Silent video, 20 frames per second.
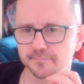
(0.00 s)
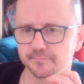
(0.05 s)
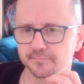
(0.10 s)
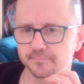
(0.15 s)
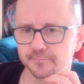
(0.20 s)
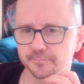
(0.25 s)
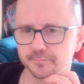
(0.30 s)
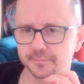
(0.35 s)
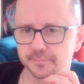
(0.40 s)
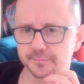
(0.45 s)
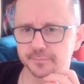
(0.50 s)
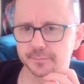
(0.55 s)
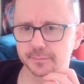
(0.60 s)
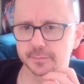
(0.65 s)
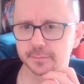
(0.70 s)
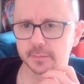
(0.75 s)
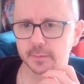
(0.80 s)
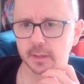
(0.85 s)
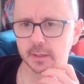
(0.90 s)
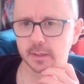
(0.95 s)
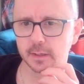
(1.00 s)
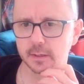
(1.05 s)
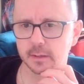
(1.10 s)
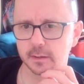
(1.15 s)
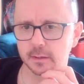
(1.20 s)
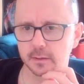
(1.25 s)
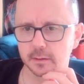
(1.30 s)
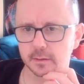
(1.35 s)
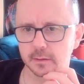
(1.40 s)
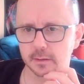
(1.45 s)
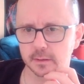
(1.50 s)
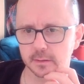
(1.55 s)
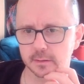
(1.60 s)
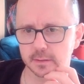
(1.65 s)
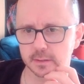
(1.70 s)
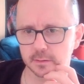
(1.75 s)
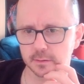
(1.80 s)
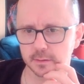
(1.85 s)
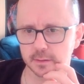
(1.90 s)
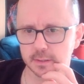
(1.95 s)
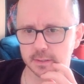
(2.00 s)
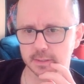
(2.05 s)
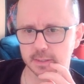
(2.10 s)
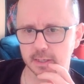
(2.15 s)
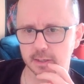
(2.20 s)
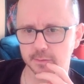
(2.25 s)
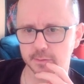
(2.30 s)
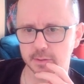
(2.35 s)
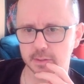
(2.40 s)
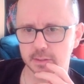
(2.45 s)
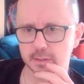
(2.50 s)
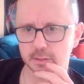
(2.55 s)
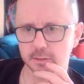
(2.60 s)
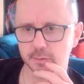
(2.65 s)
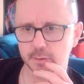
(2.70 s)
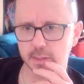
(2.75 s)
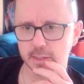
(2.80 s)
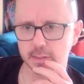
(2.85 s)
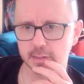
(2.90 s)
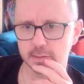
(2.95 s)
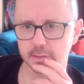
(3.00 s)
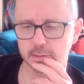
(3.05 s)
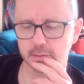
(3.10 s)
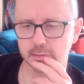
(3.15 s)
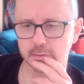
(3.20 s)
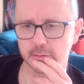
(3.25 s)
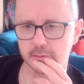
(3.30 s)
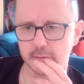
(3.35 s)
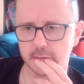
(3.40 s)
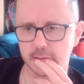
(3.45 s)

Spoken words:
I can just look at this now with the two N's.